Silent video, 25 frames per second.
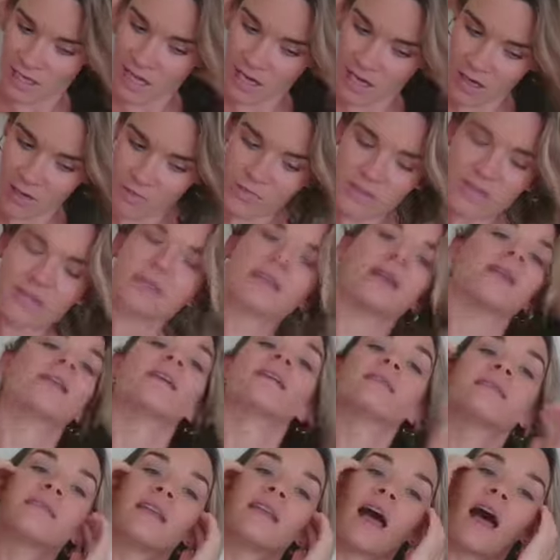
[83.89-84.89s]
And I'm just going
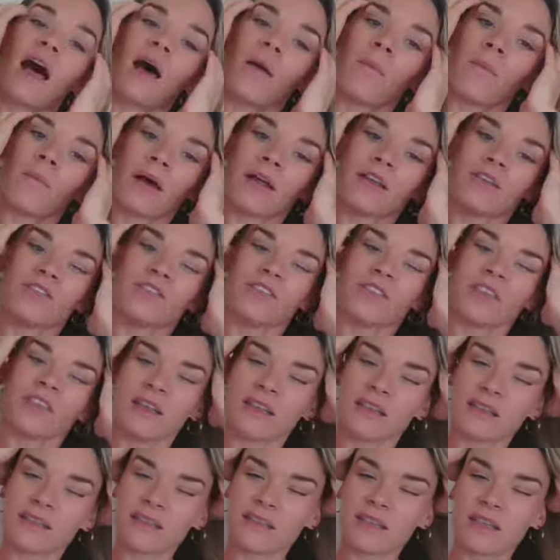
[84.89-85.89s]
to start by
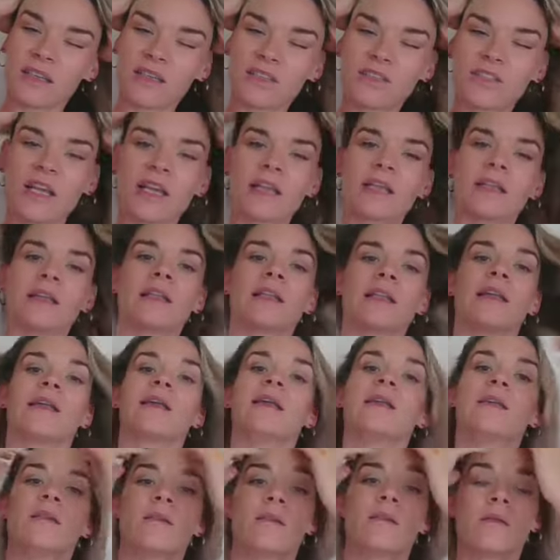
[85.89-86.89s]
just
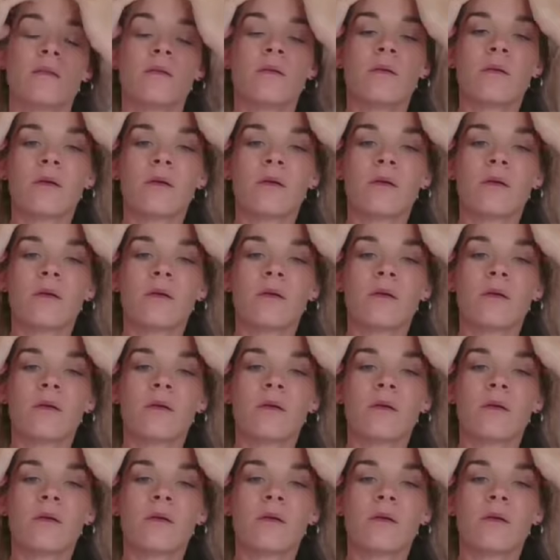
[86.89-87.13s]
gently